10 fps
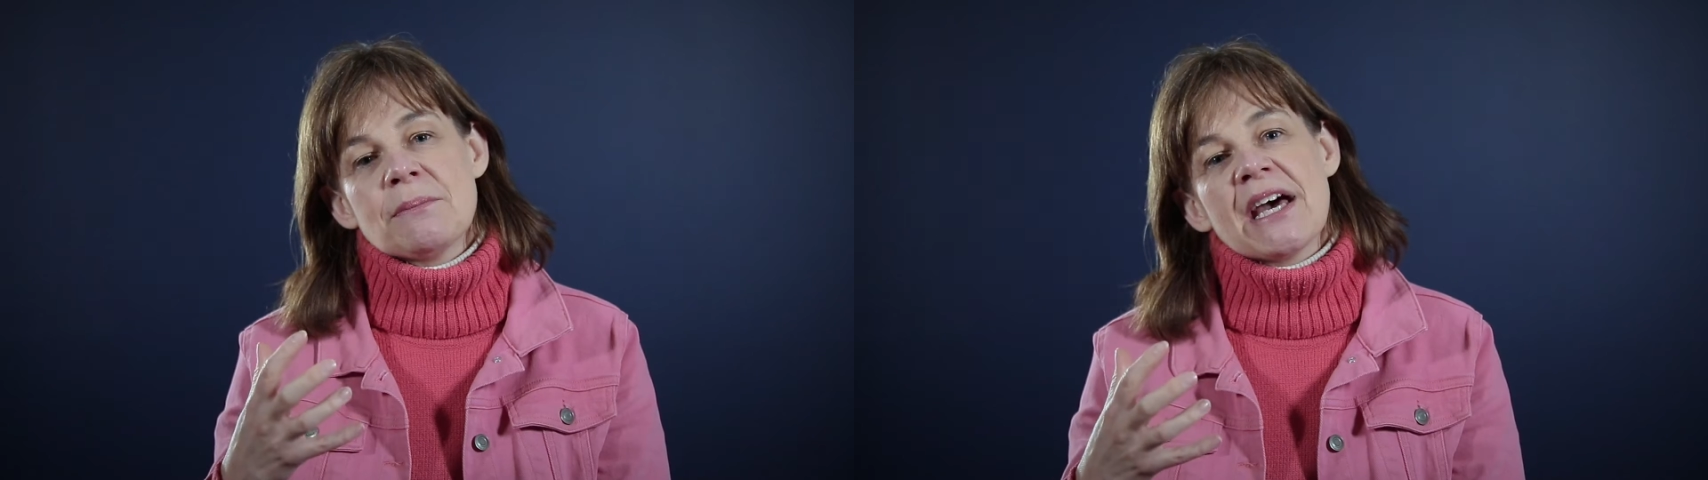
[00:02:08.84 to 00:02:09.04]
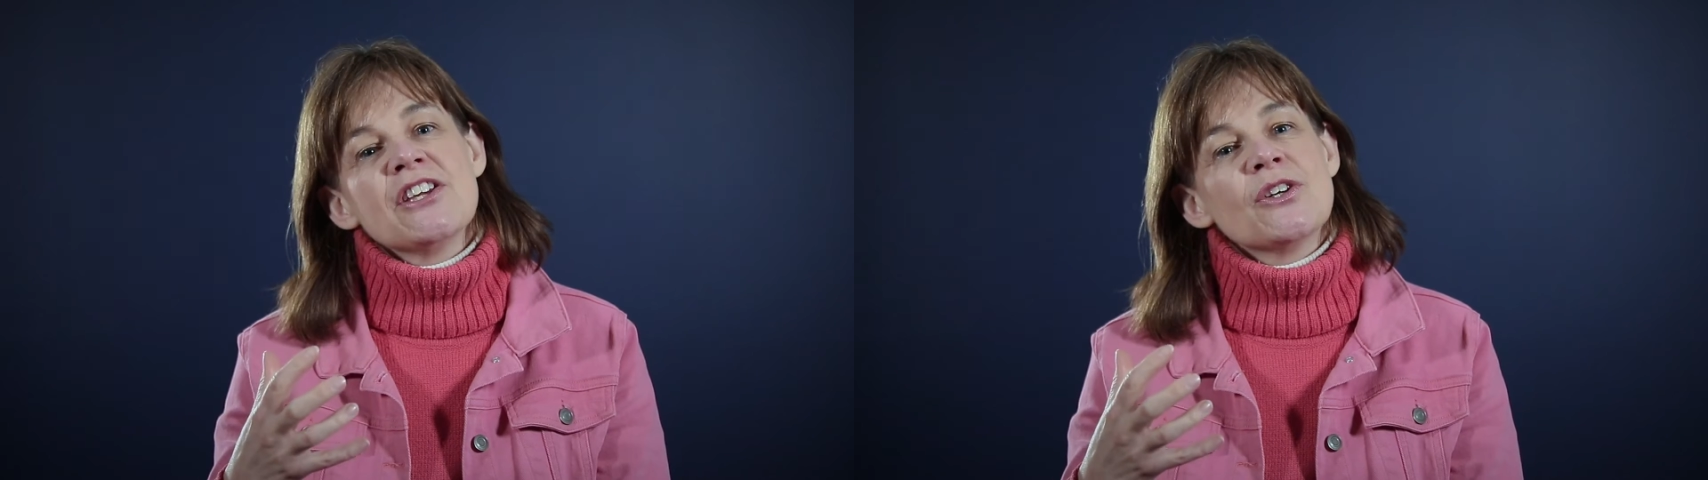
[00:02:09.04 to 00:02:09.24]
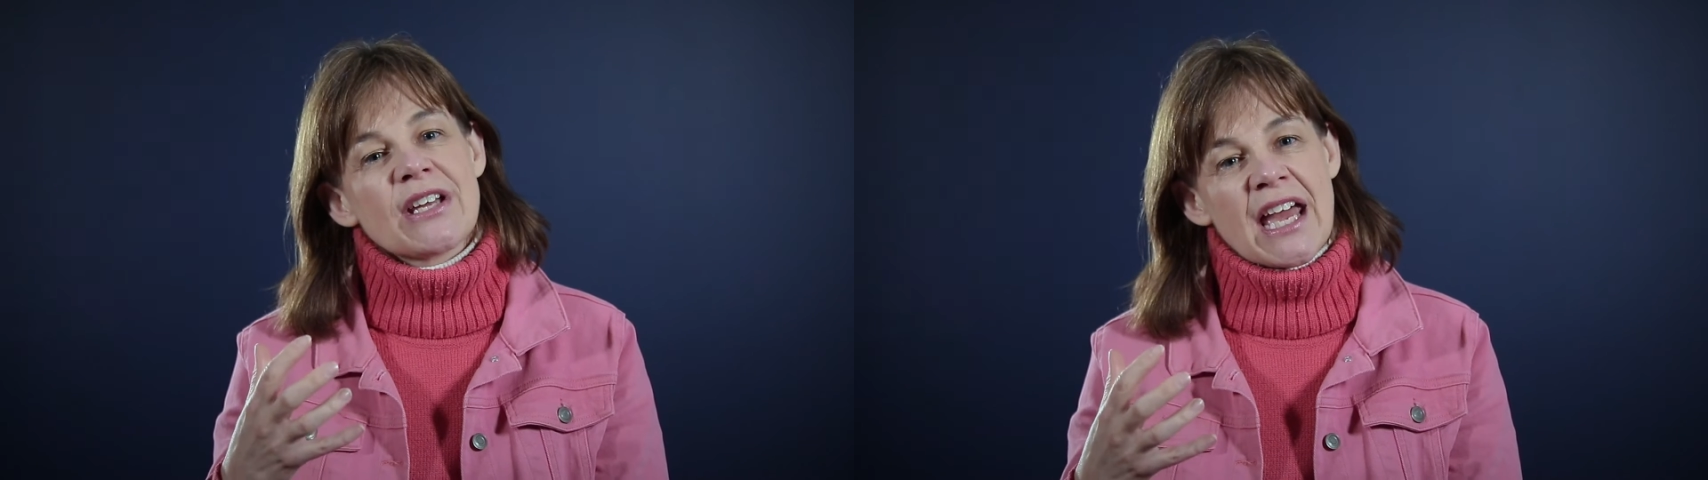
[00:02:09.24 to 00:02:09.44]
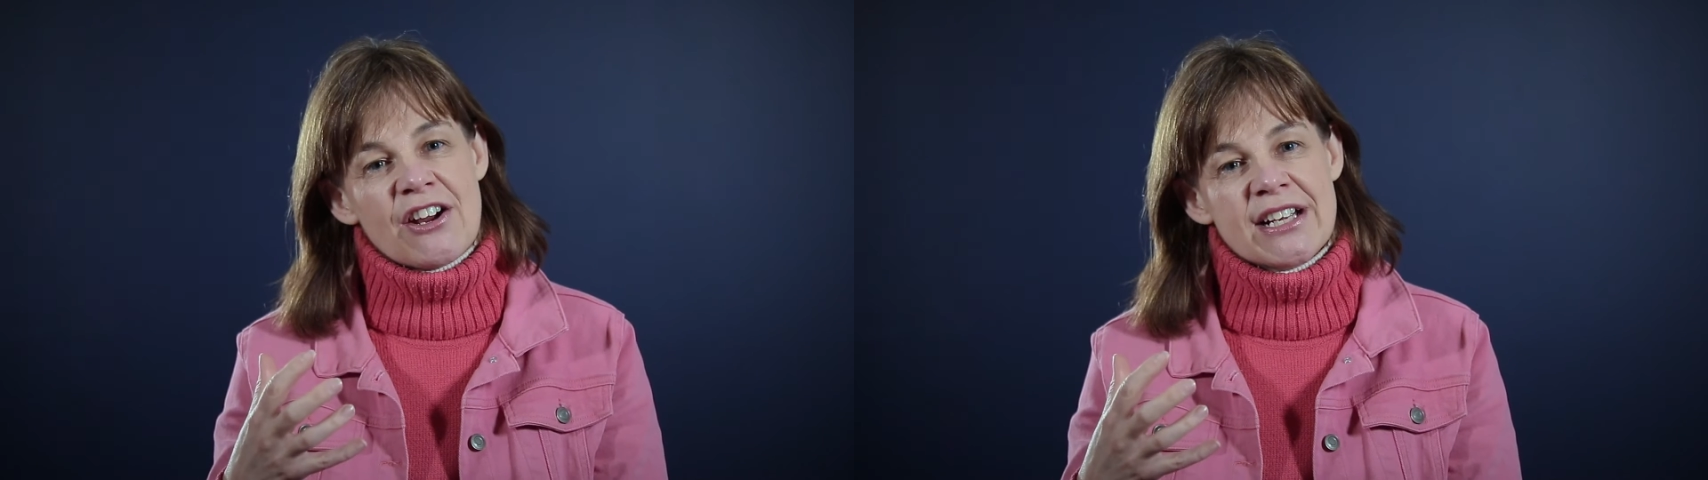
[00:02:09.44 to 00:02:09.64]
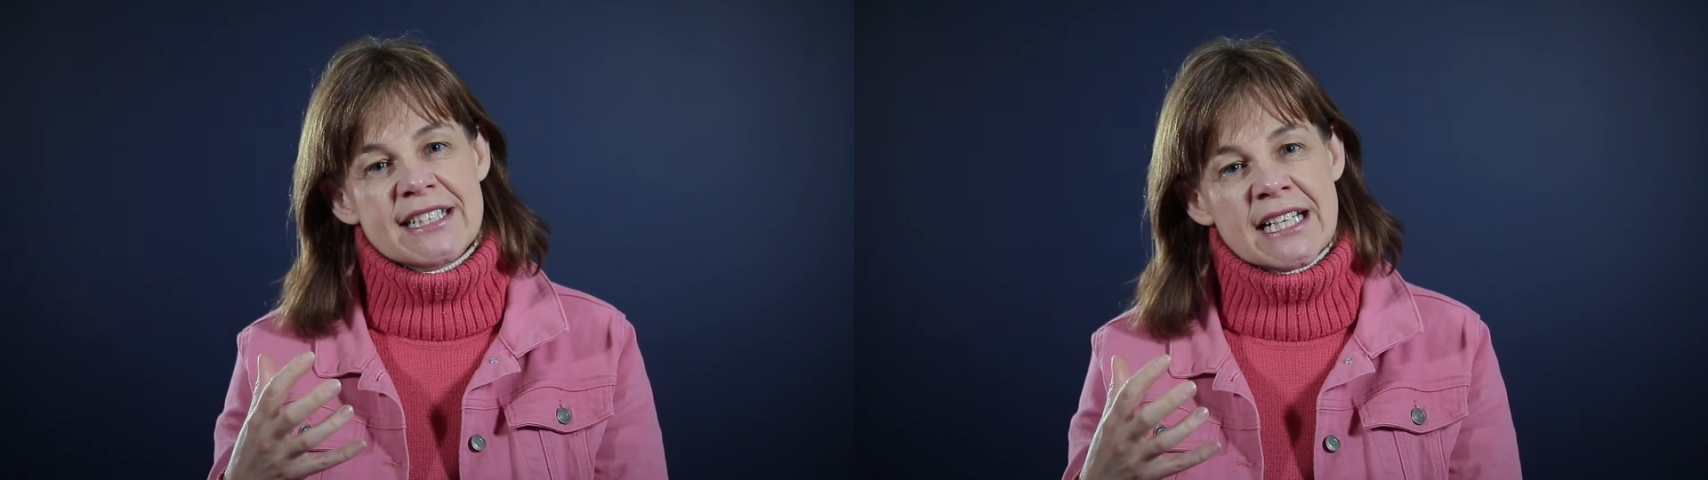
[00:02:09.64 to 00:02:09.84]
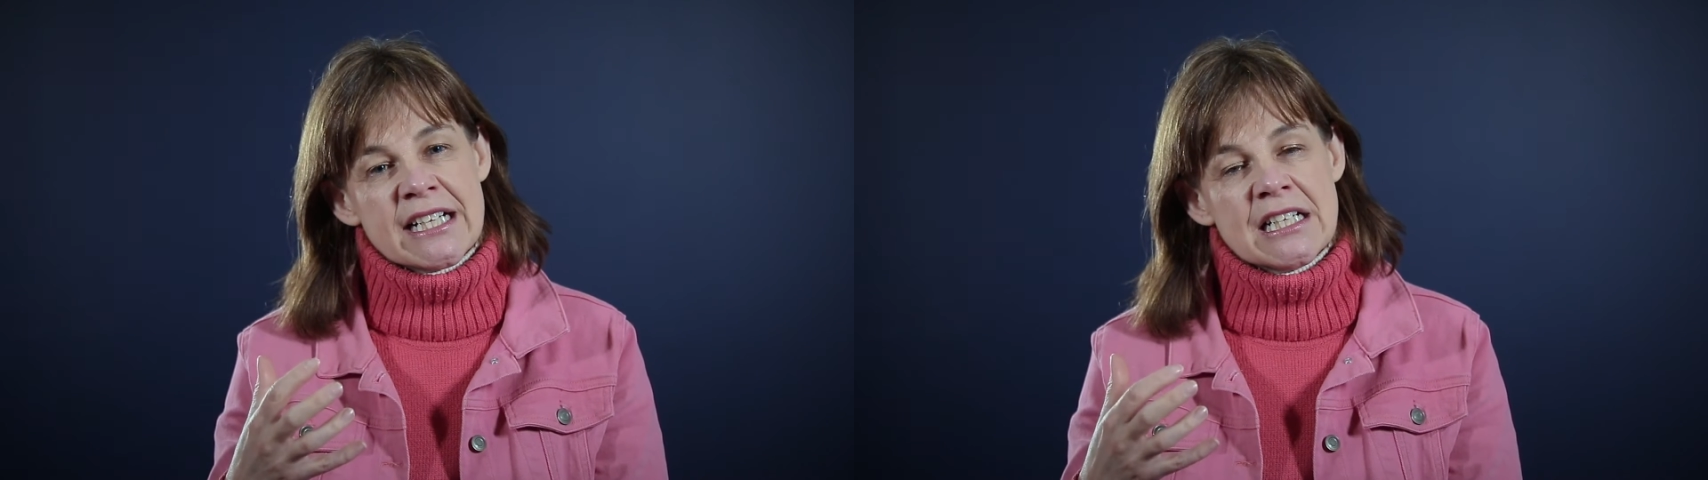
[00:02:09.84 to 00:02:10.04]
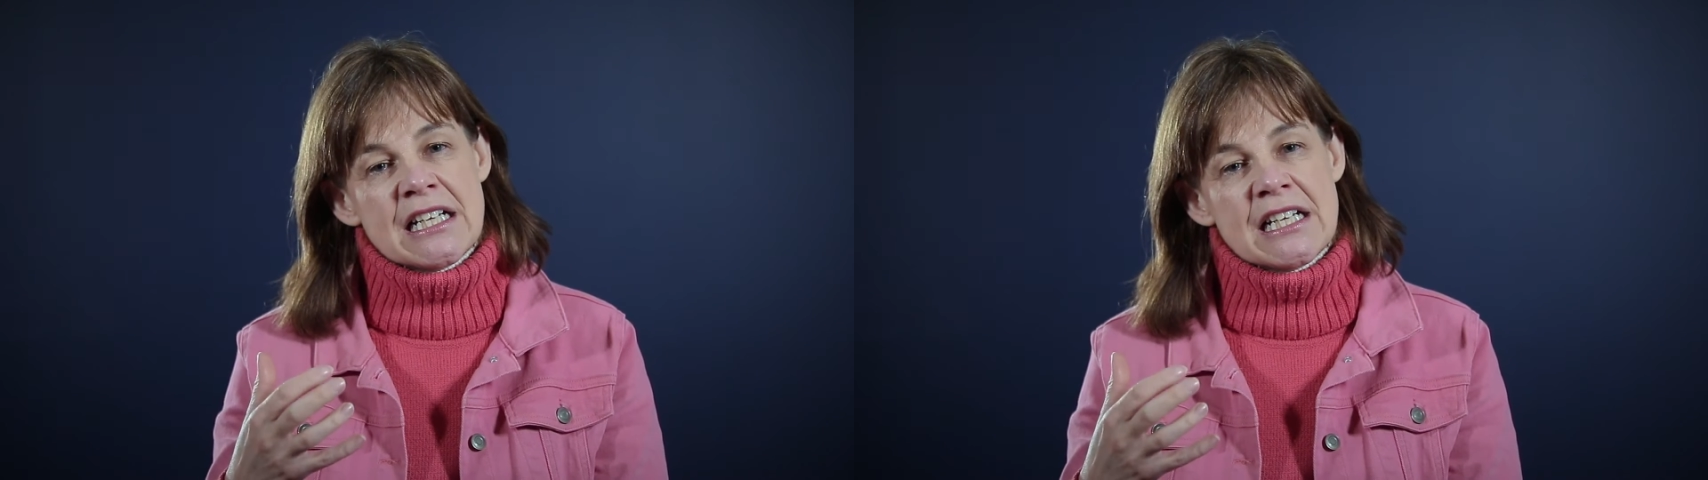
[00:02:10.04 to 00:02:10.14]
about your character.